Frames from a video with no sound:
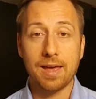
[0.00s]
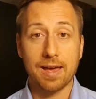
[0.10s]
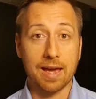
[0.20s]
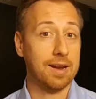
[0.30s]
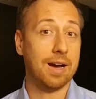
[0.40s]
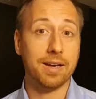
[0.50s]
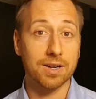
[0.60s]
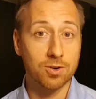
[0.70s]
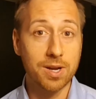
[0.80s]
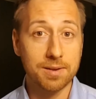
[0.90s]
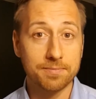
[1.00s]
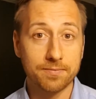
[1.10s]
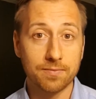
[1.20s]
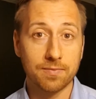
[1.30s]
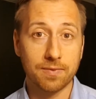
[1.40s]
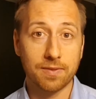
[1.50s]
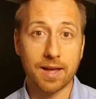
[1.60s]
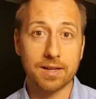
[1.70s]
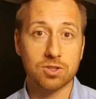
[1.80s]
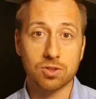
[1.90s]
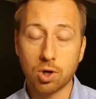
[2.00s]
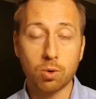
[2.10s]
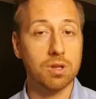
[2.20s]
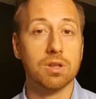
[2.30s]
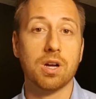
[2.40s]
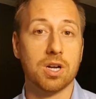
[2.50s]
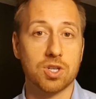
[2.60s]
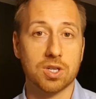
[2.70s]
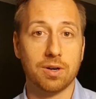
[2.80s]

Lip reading: And I agree. That's totally logical.